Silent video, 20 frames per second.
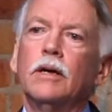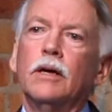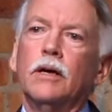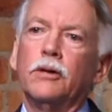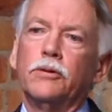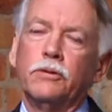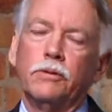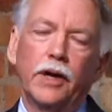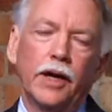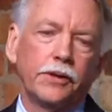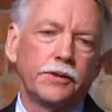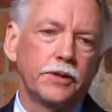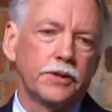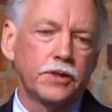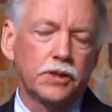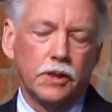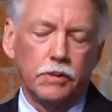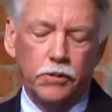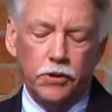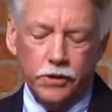uh, throughout the
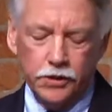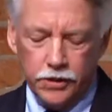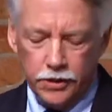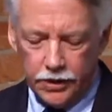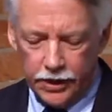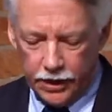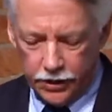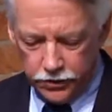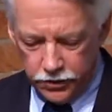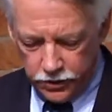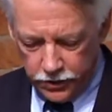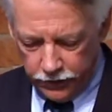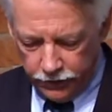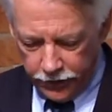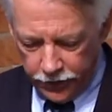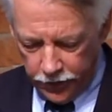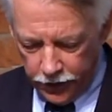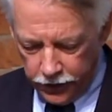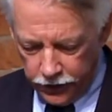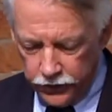summer into downstream
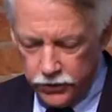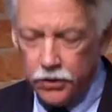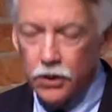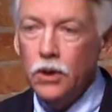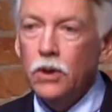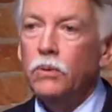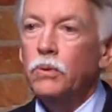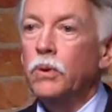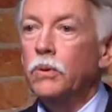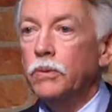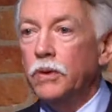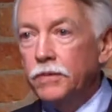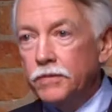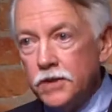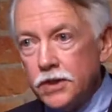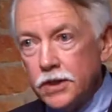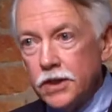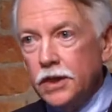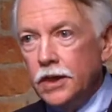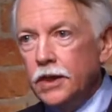flows. What we've
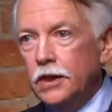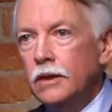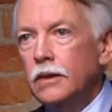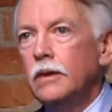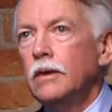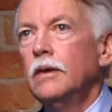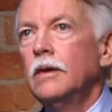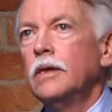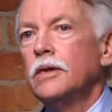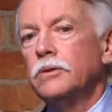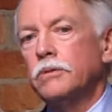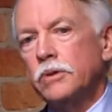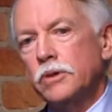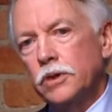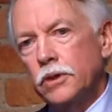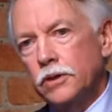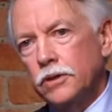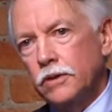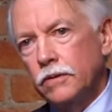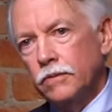seen as a
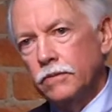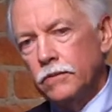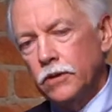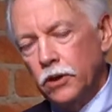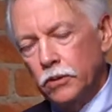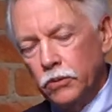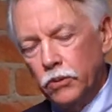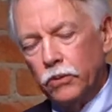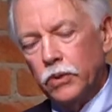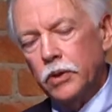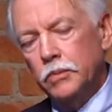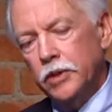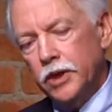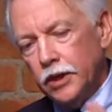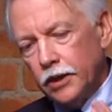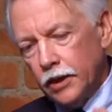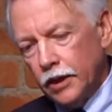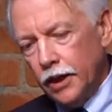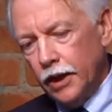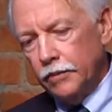result of global warming
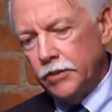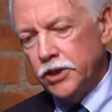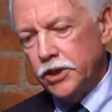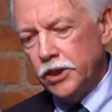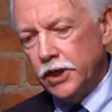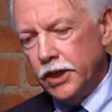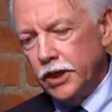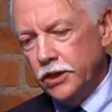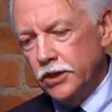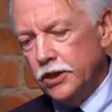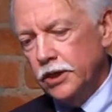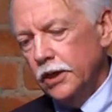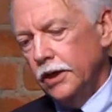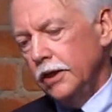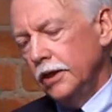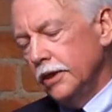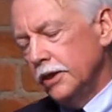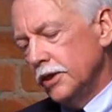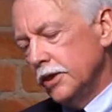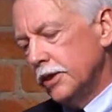and climate change
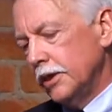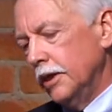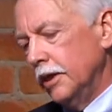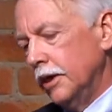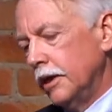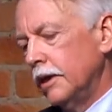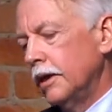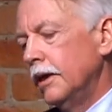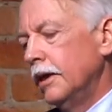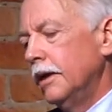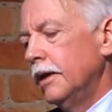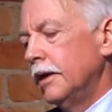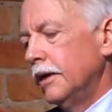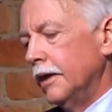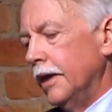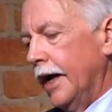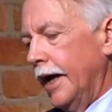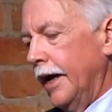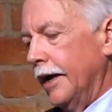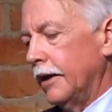is that
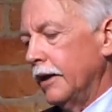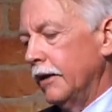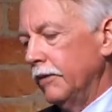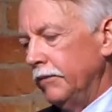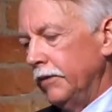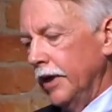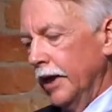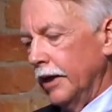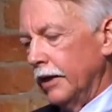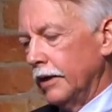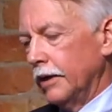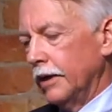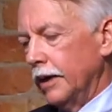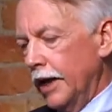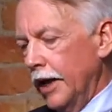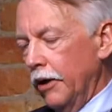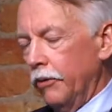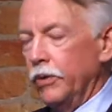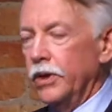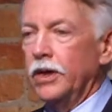that event
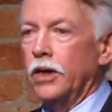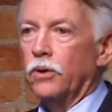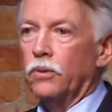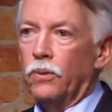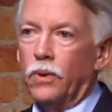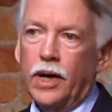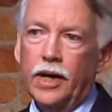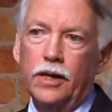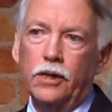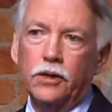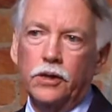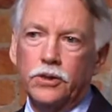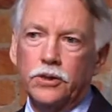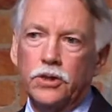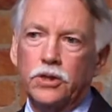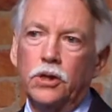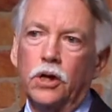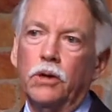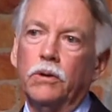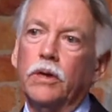now we get rain on
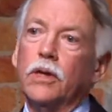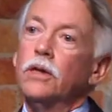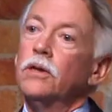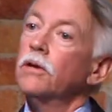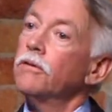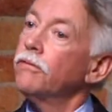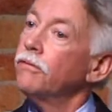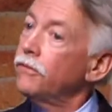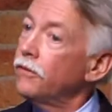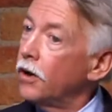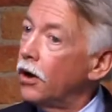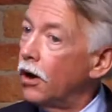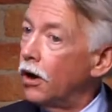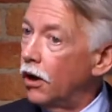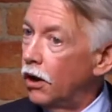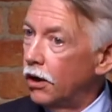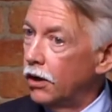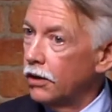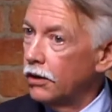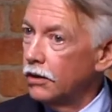snow in the
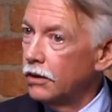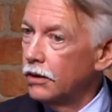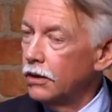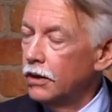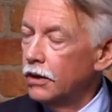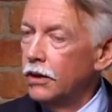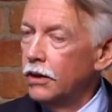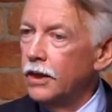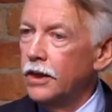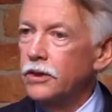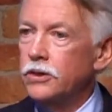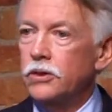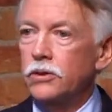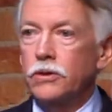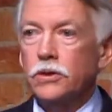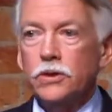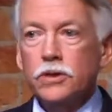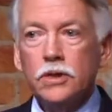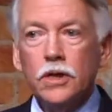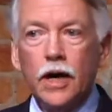fall. And so
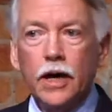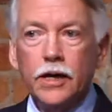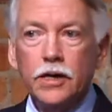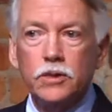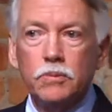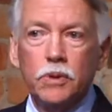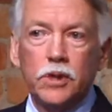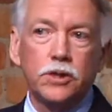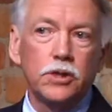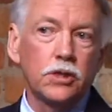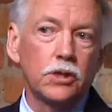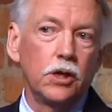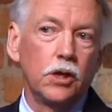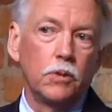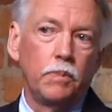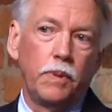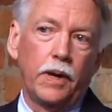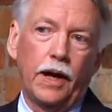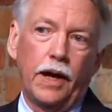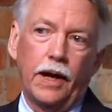there's not as much
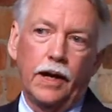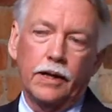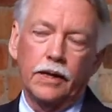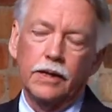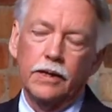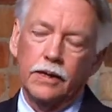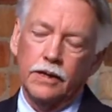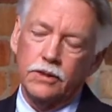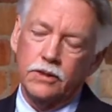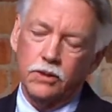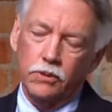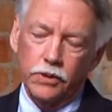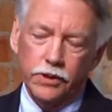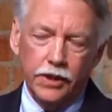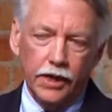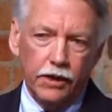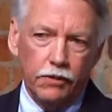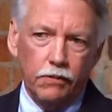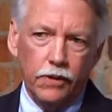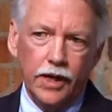snowpack. And so
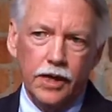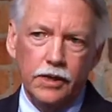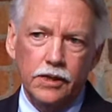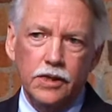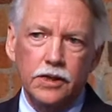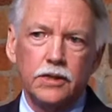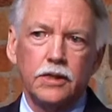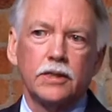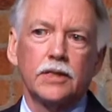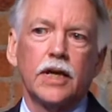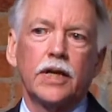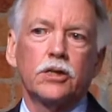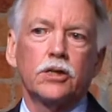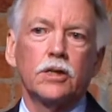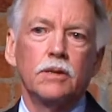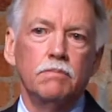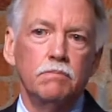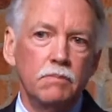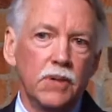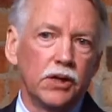what that rain does is
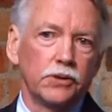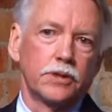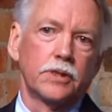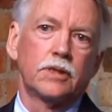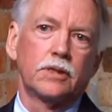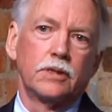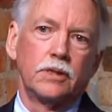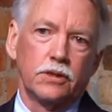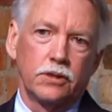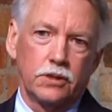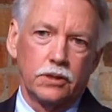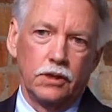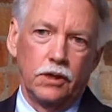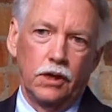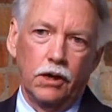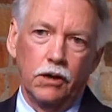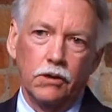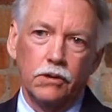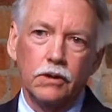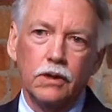actually melts the
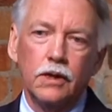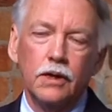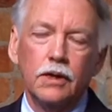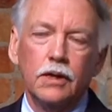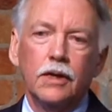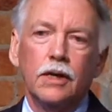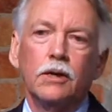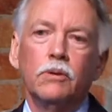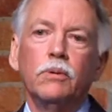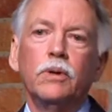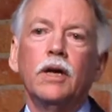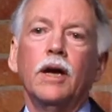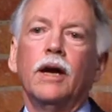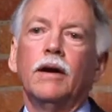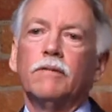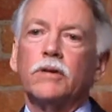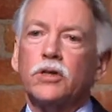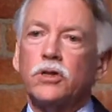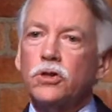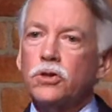snow and we
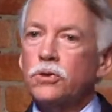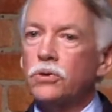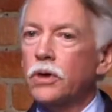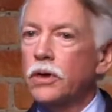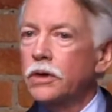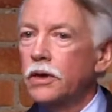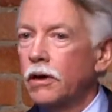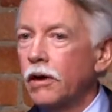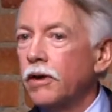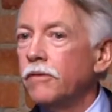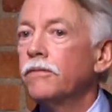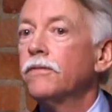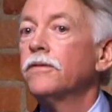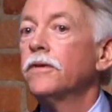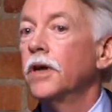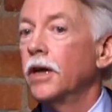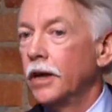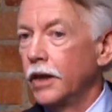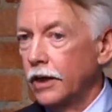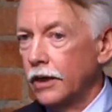have extraordinary
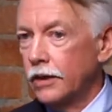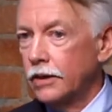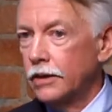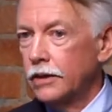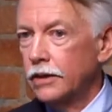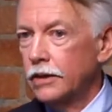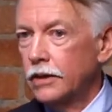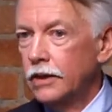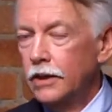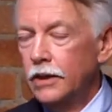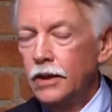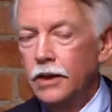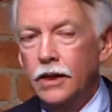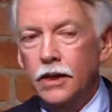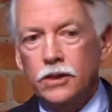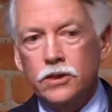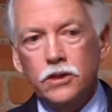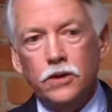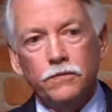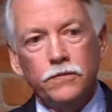flooding.
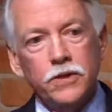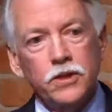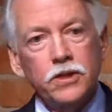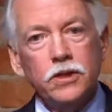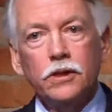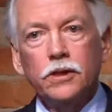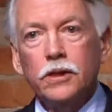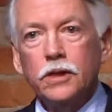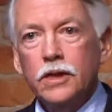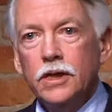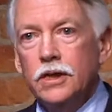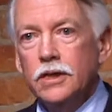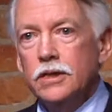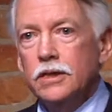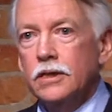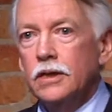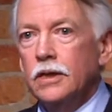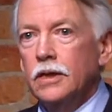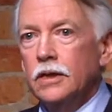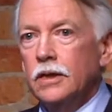And so
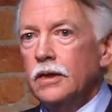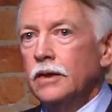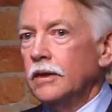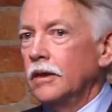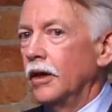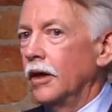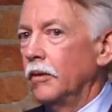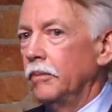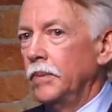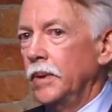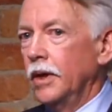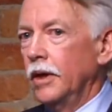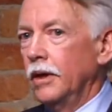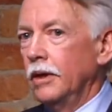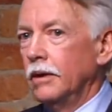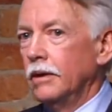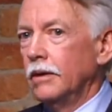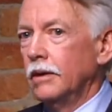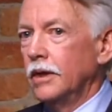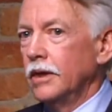facilities that have
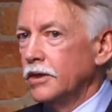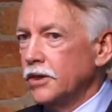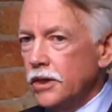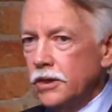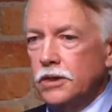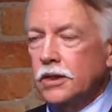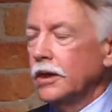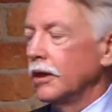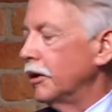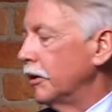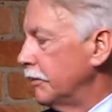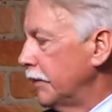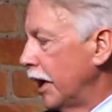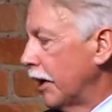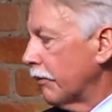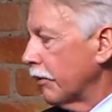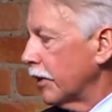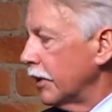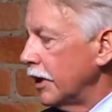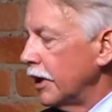been existing on
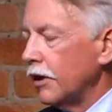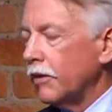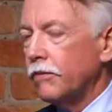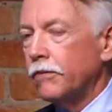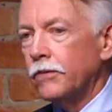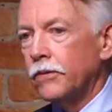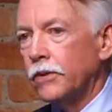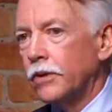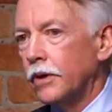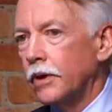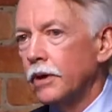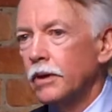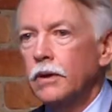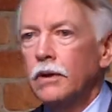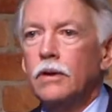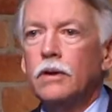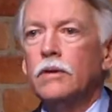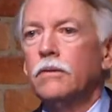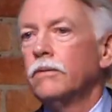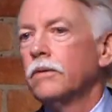Mount Rainier for,
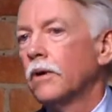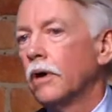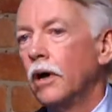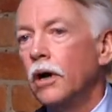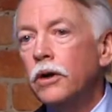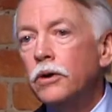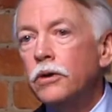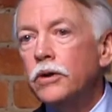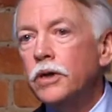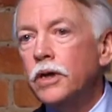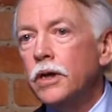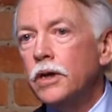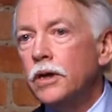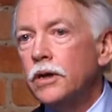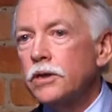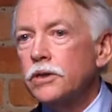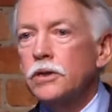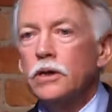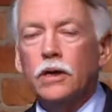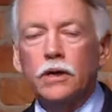for 100
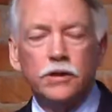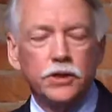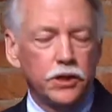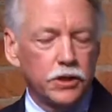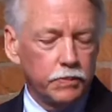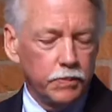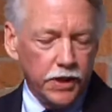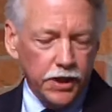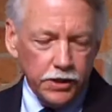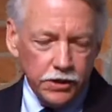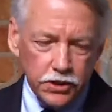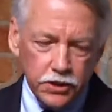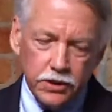years are just being